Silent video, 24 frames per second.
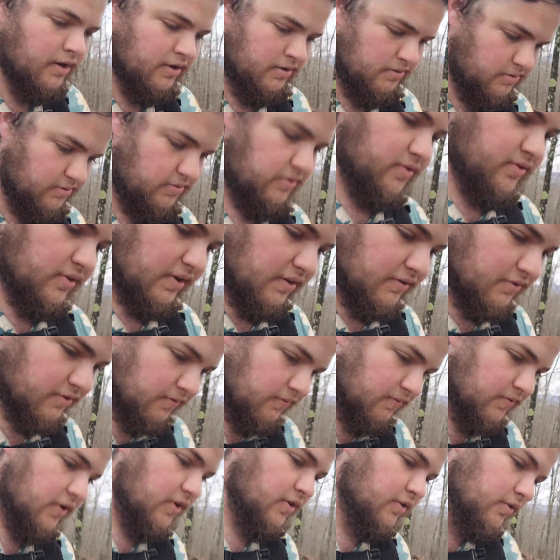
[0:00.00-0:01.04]
We're supposed to have some
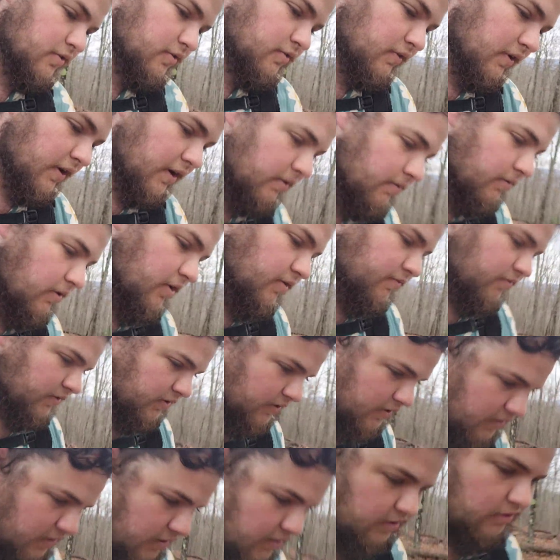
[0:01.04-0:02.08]
views, and we're even
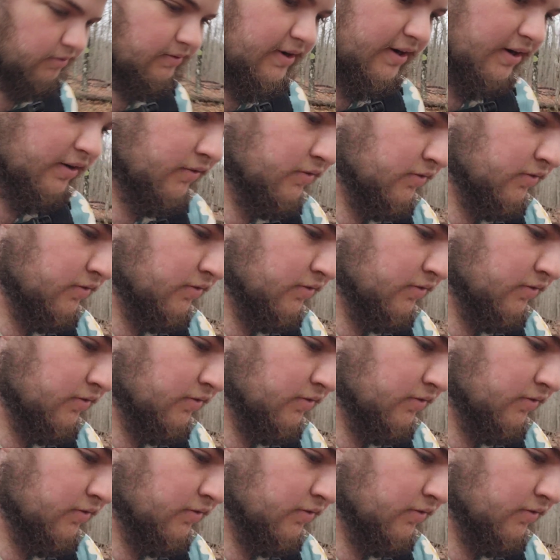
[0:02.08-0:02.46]
going to go out